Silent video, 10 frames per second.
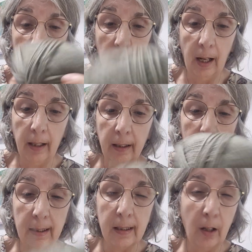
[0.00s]
Like,
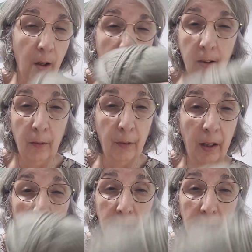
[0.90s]
it's not a very,